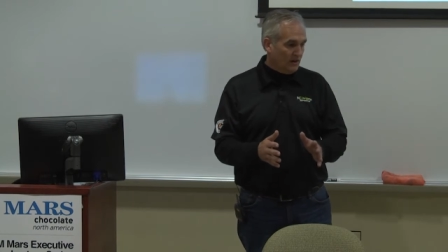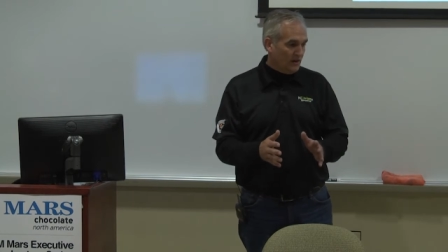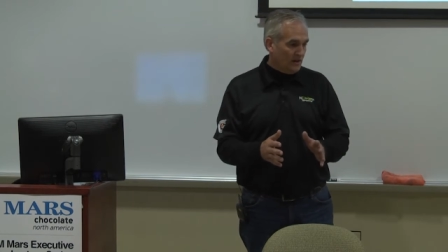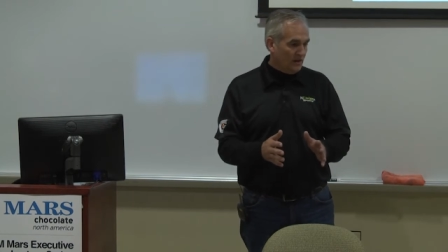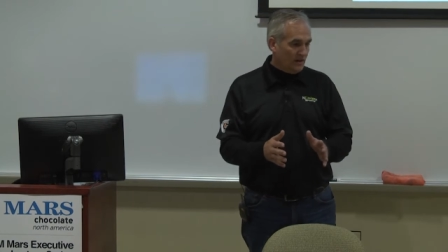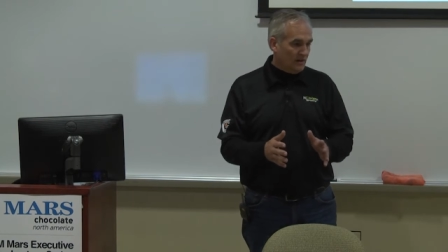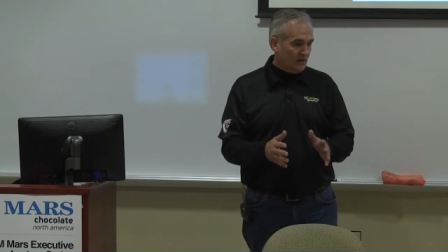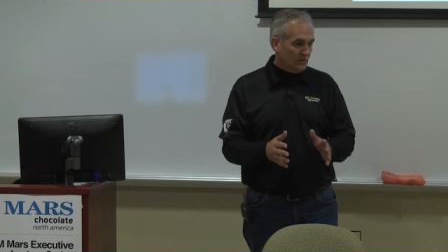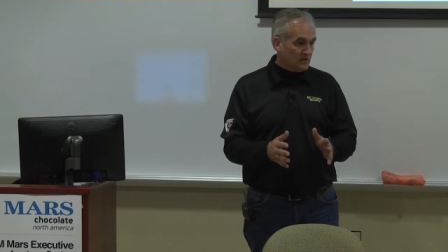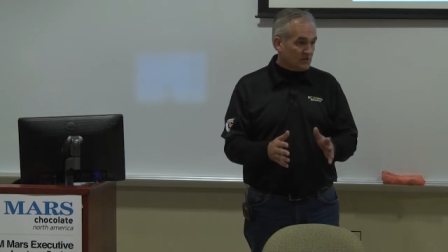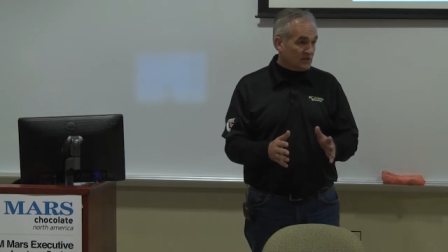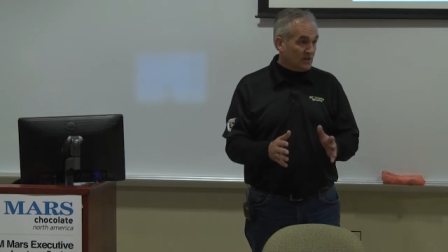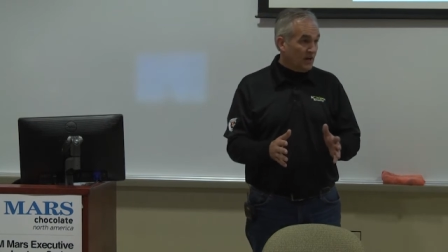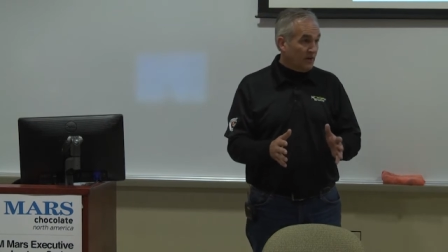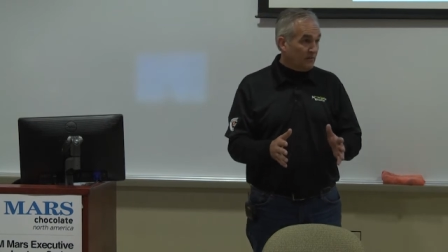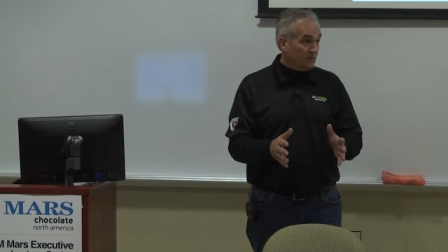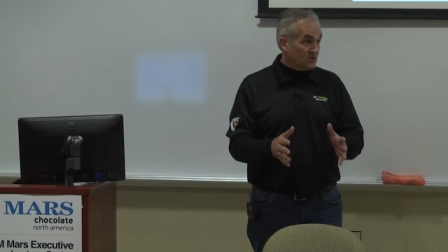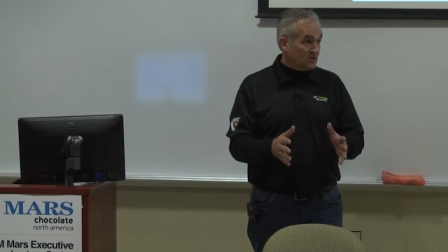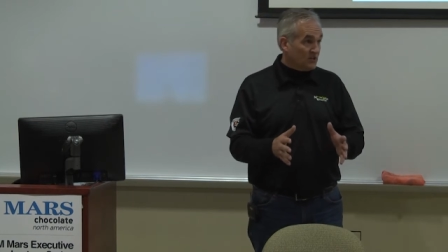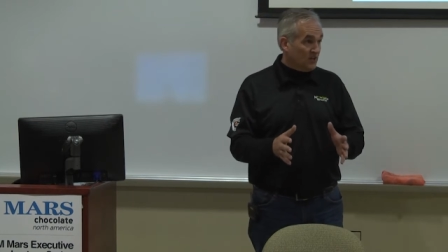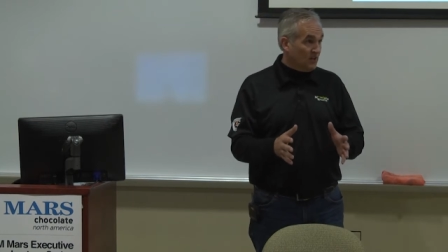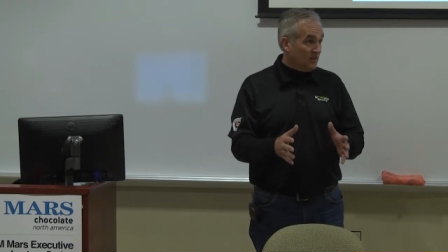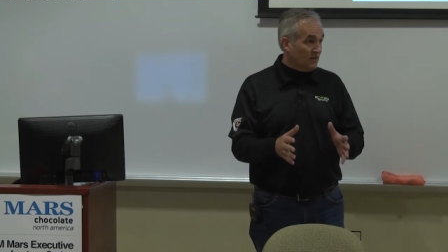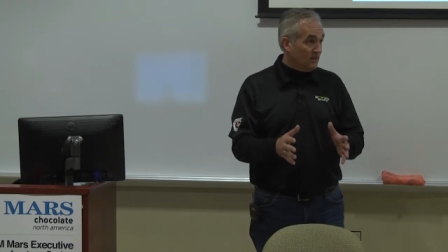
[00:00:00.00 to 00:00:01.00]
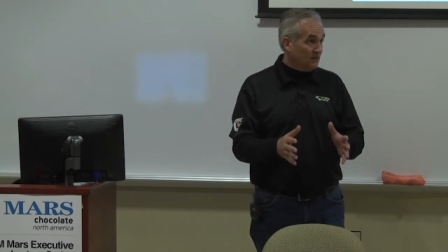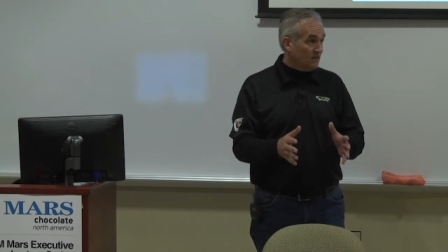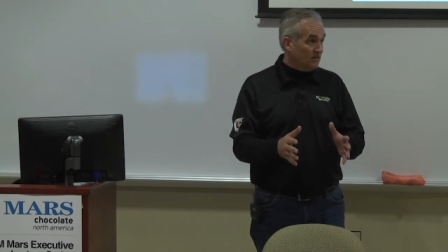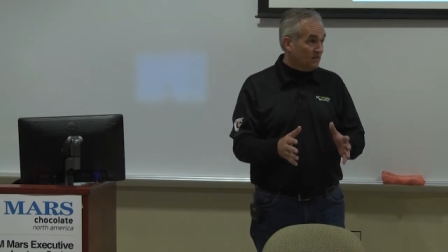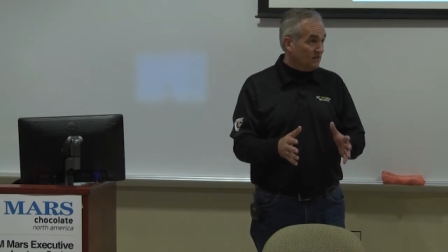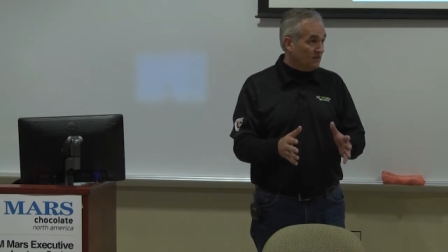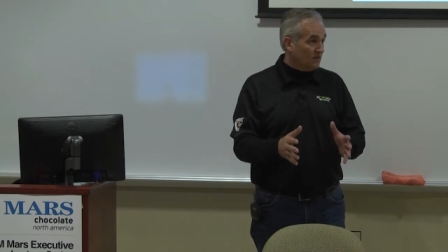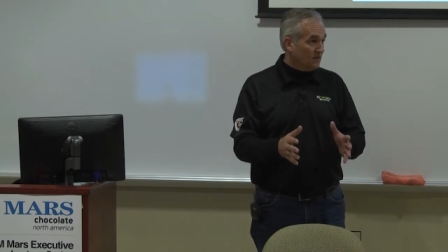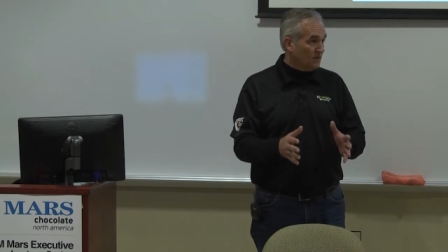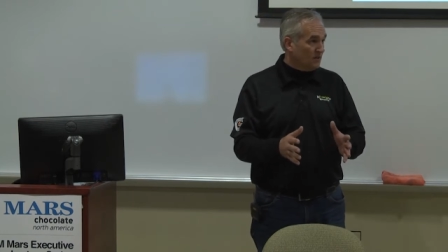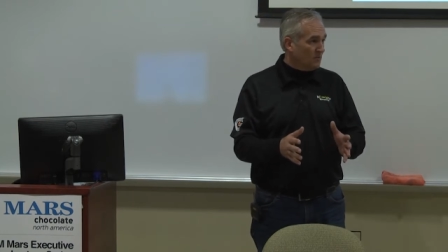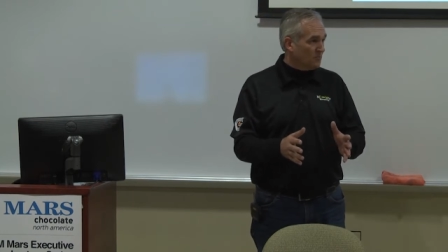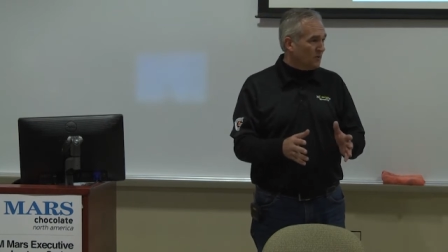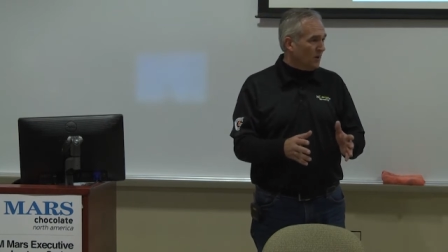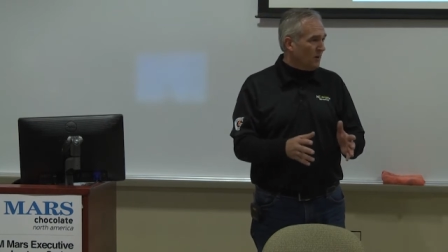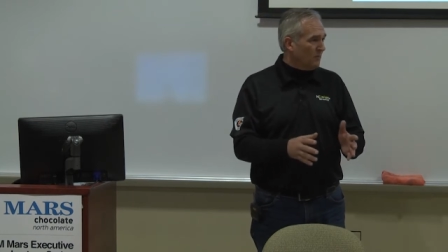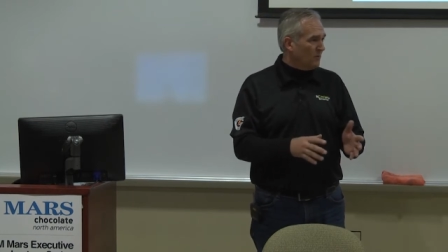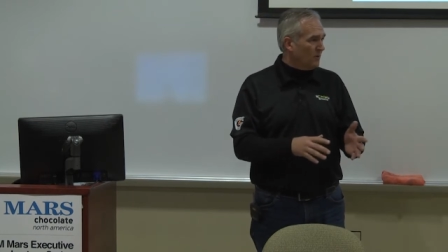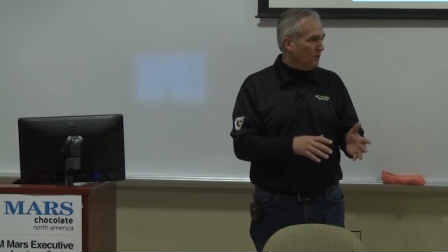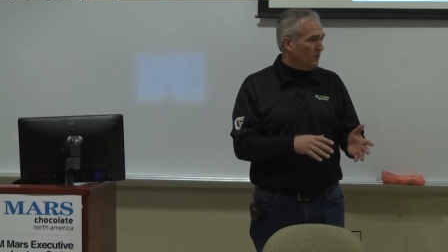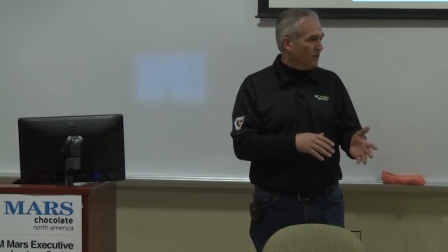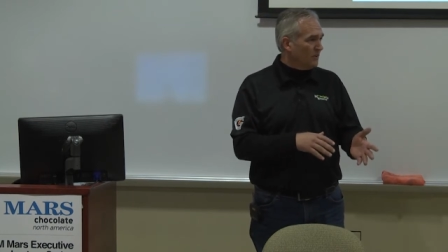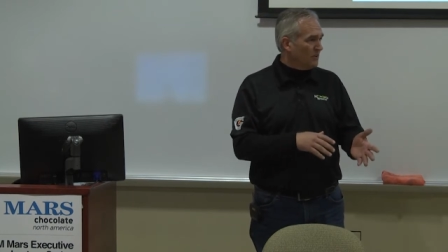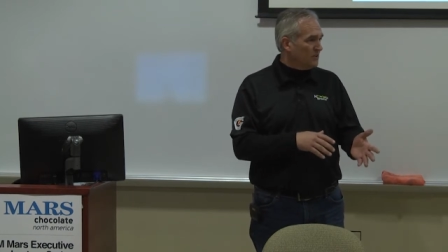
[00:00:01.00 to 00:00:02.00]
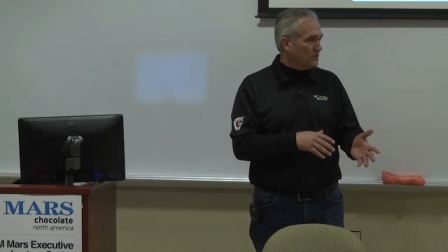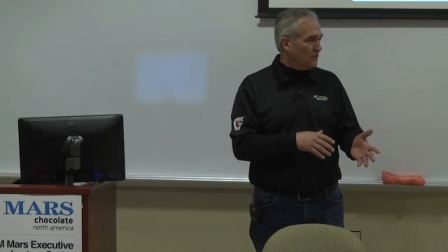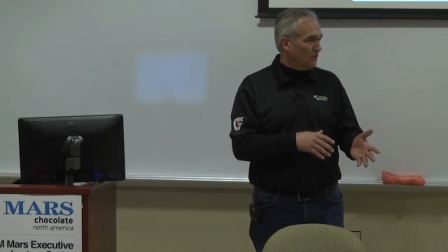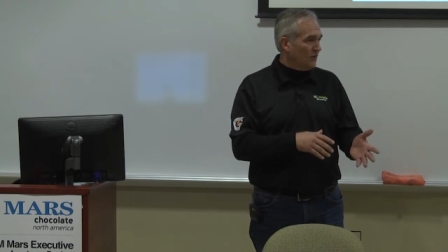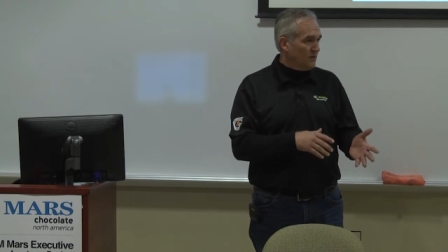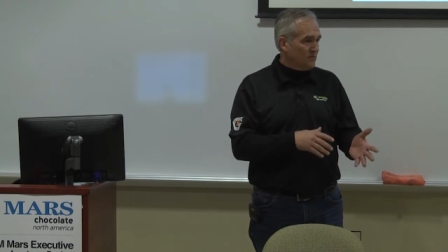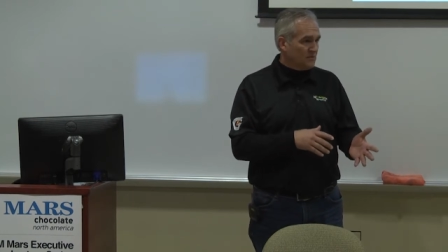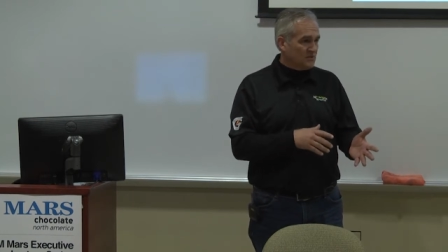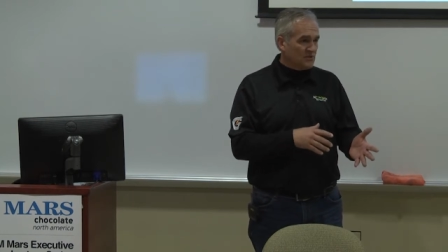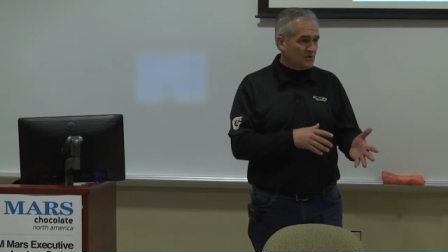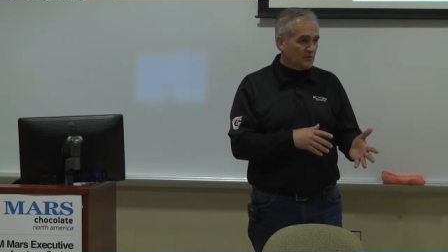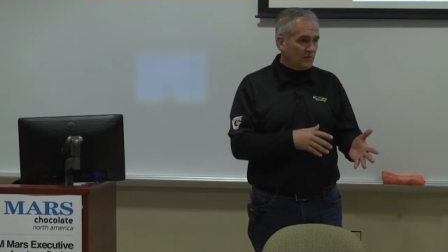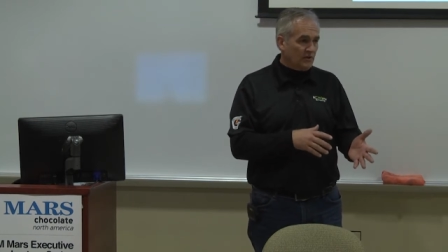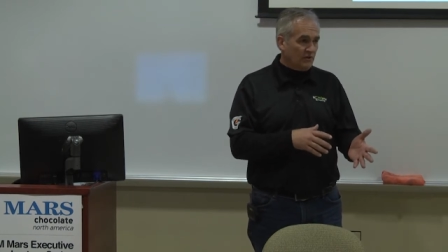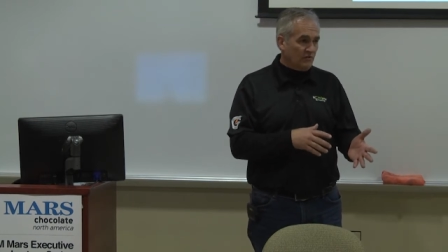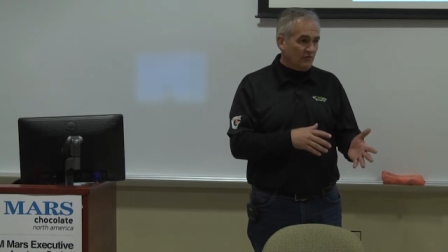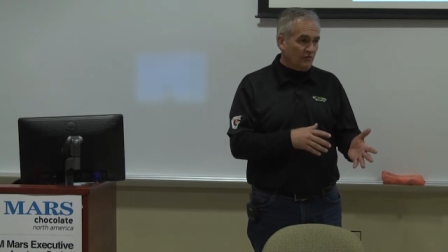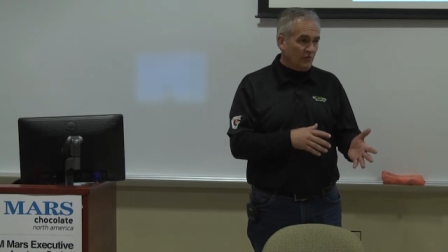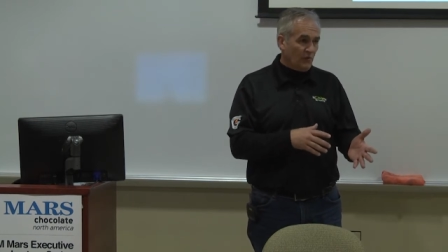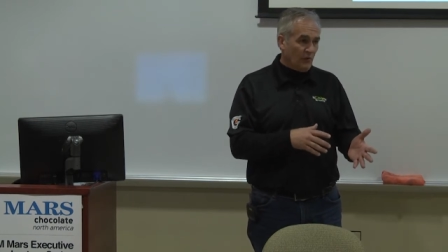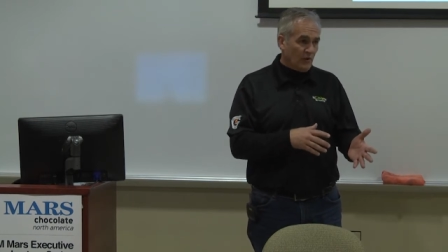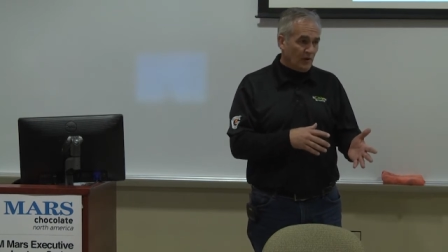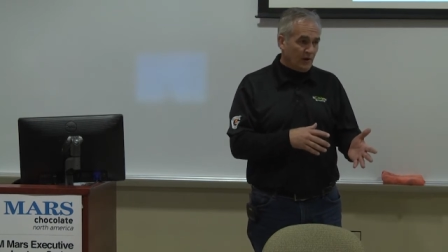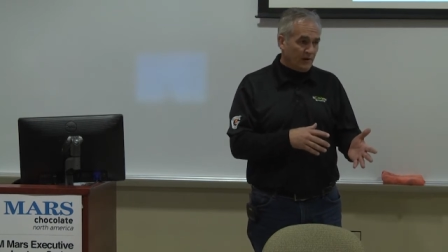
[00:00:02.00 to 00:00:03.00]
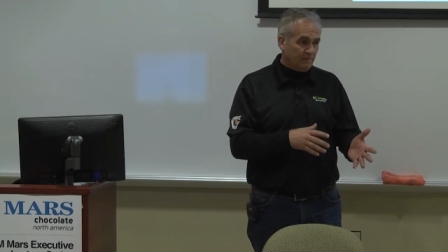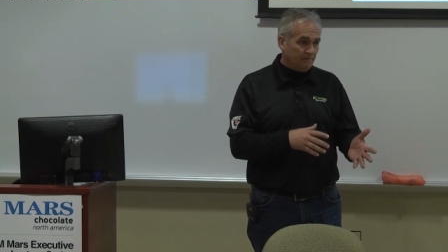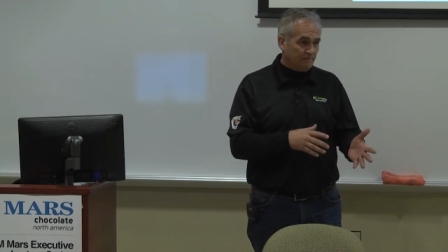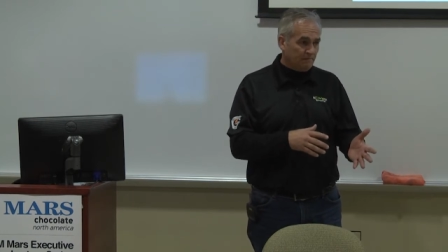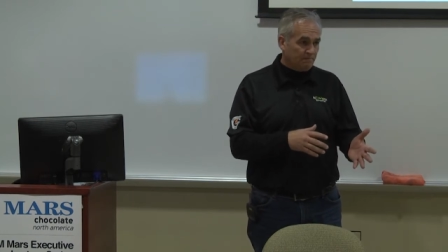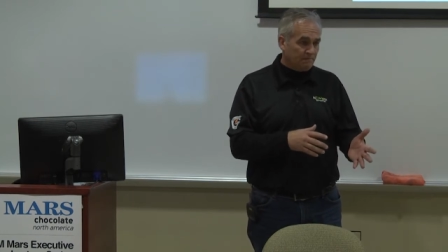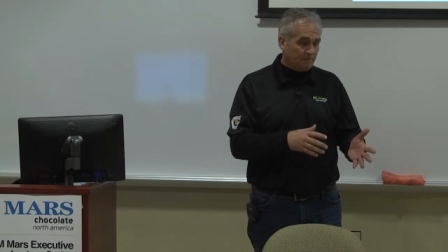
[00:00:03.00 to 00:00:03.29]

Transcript: uh, I was an Amish kid, probably only till I was three or four.